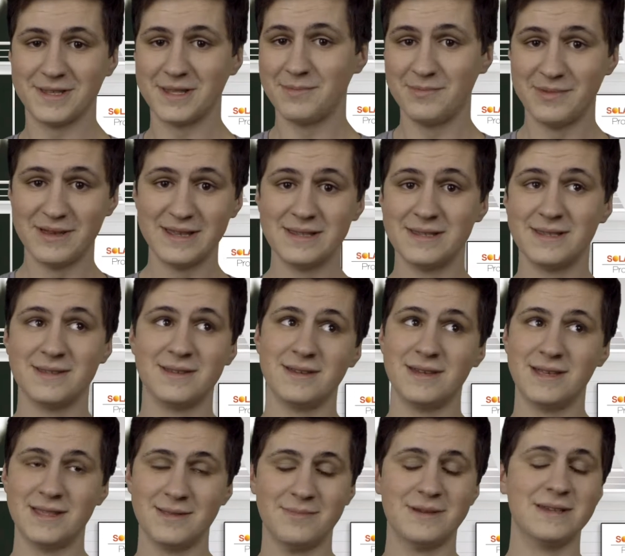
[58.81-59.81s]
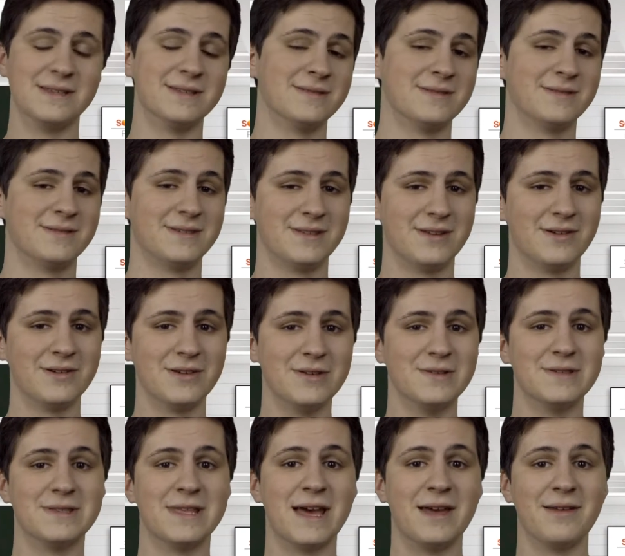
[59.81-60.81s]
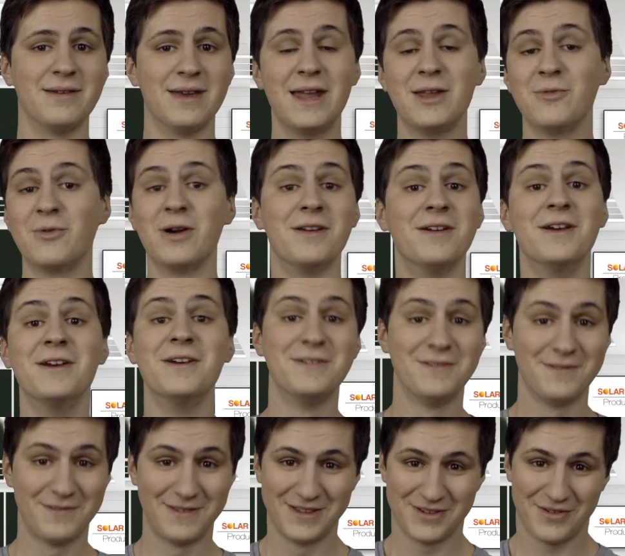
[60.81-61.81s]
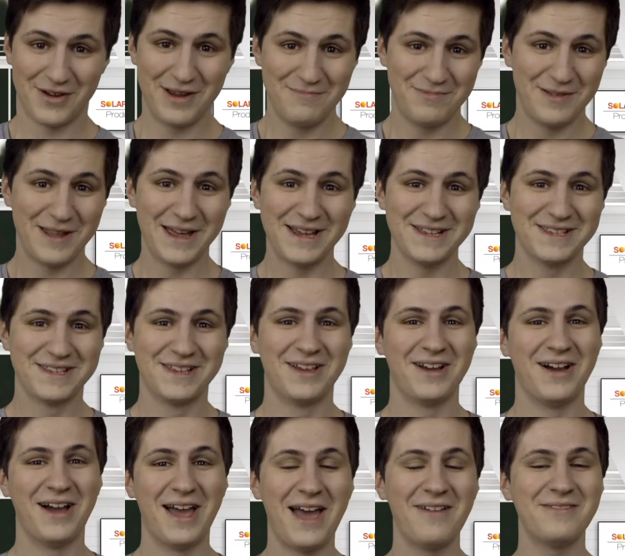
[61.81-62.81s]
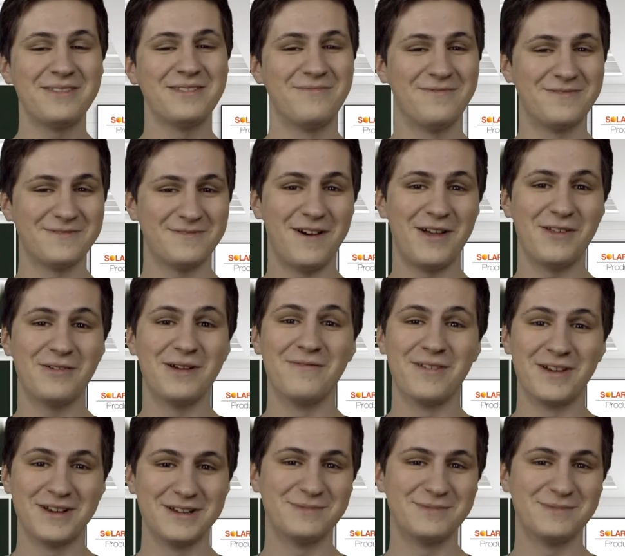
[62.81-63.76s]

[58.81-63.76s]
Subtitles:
it the biz in the biz, so don't use that. Anyway, screenplays have to follow a very